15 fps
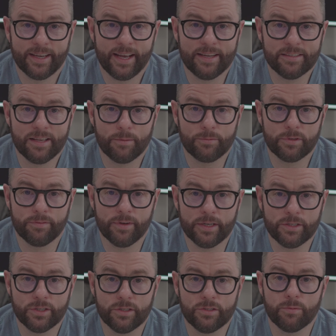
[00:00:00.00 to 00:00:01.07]
Kane's
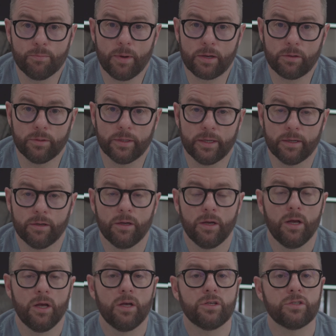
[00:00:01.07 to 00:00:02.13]
Observations, Michael here.
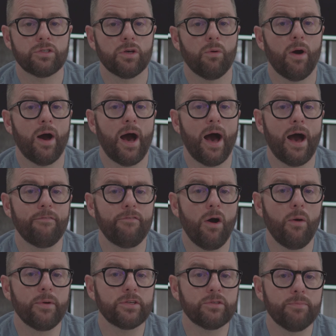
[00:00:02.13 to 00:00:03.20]
So I've
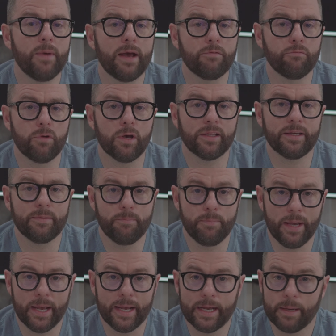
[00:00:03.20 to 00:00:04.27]
always been really
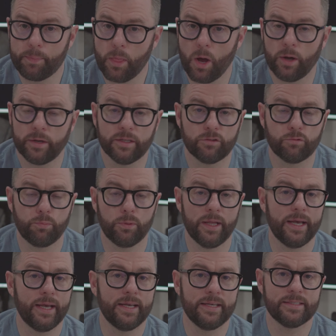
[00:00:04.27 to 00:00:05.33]
big on
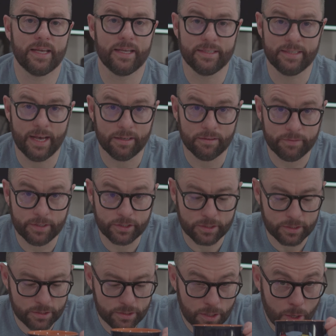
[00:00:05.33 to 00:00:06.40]
displays and
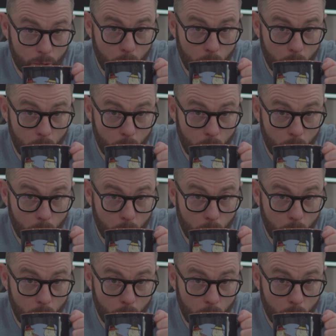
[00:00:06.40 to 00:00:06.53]
televisions.